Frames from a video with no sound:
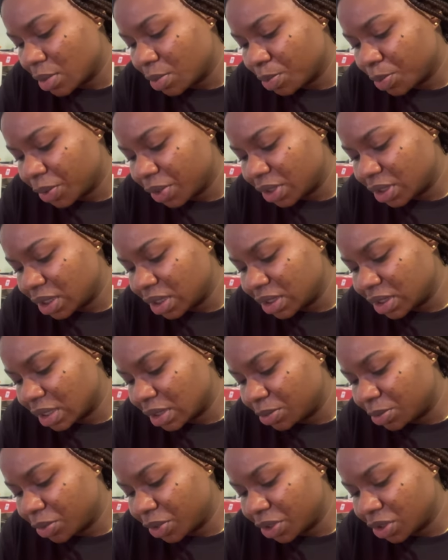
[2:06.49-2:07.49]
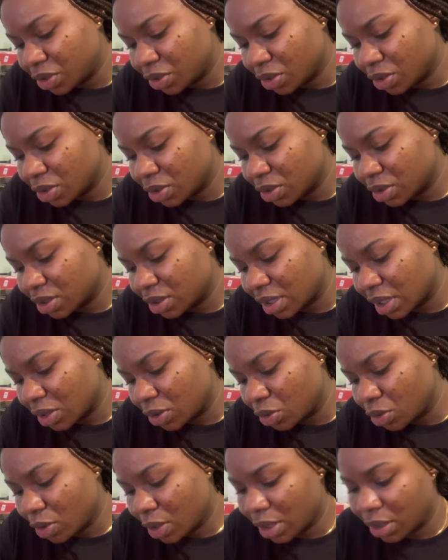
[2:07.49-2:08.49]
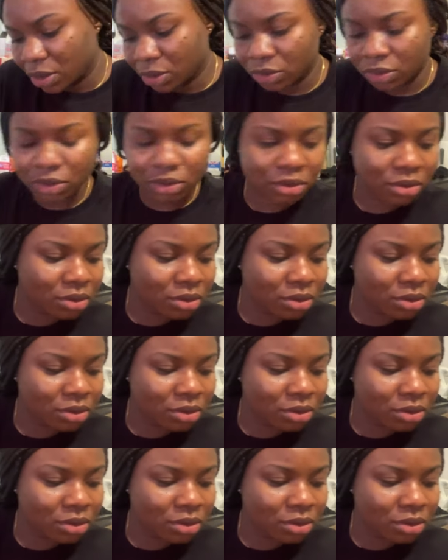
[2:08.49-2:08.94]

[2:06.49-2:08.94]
birthday celebrations i go out